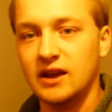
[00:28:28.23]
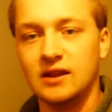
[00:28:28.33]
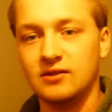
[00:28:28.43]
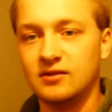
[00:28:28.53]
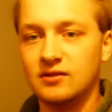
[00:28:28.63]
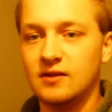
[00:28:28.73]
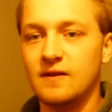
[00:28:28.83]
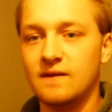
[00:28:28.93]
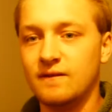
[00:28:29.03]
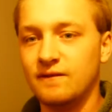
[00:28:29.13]
and it's
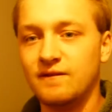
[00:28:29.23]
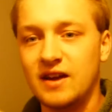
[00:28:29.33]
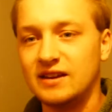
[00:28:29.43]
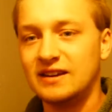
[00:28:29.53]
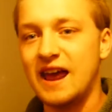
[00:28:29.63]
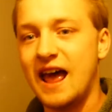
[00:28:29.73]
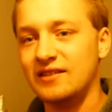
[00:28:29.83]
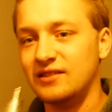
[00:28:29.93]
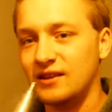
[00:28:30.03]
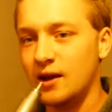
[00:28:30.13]

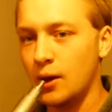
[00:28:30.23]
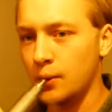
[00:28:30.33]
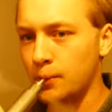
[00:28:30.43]
fantastic.